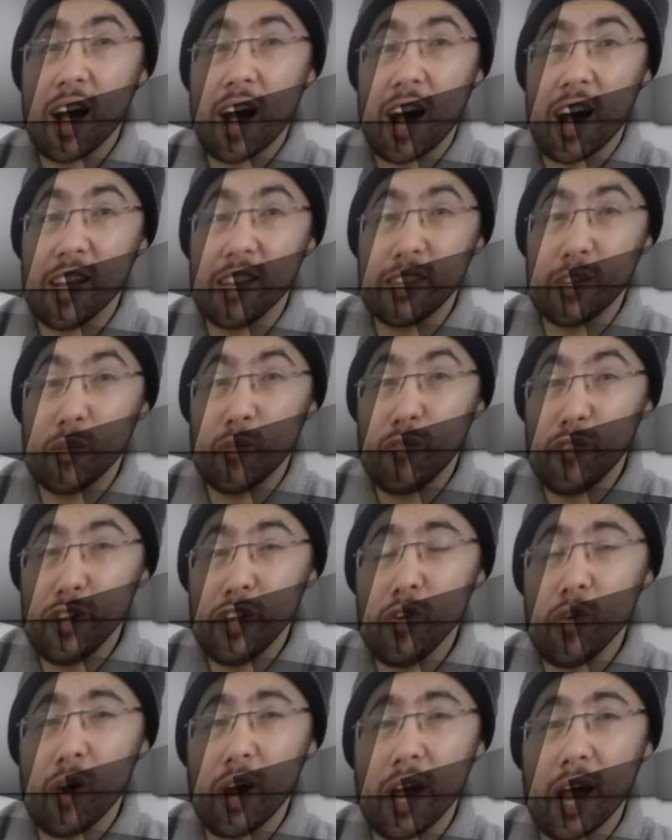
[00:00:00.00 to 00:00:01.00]
on the
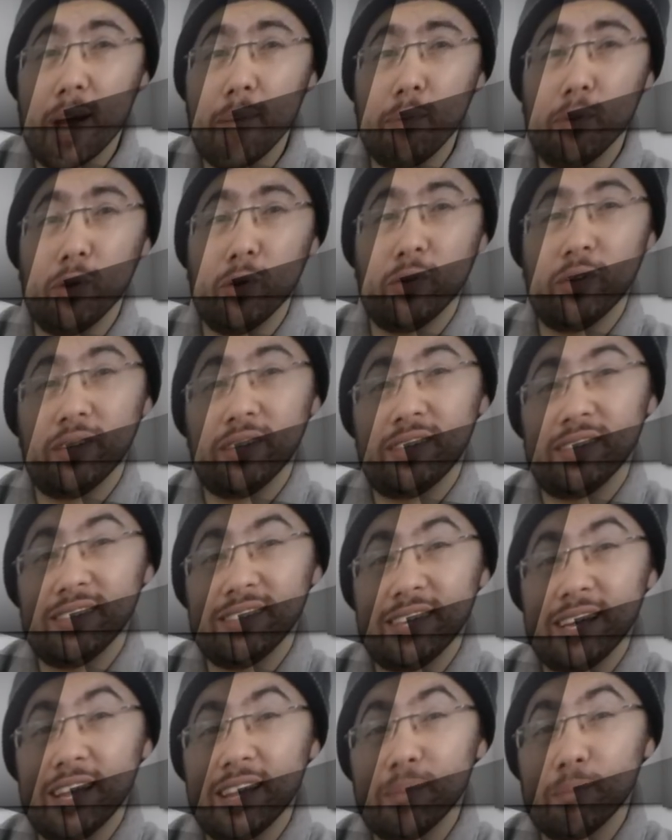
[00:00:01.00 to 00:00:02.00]
video I uploaded,
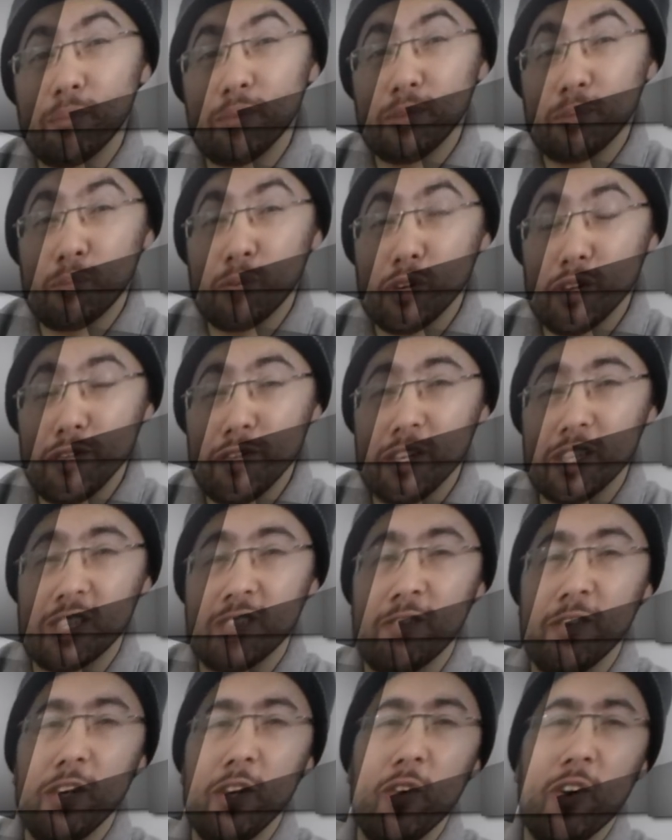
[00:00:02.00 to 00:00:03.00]
the previous
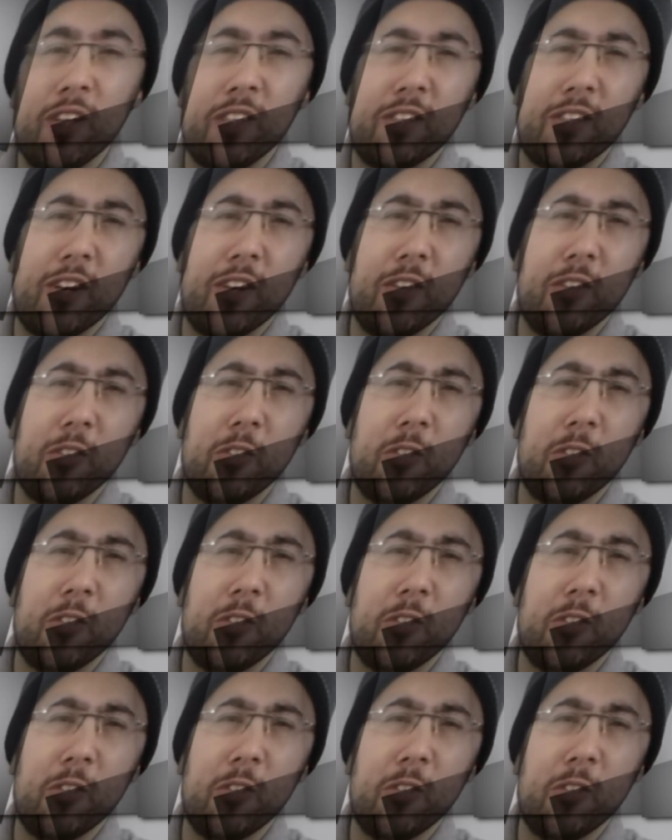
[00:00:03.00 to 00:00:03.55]
video on Soccer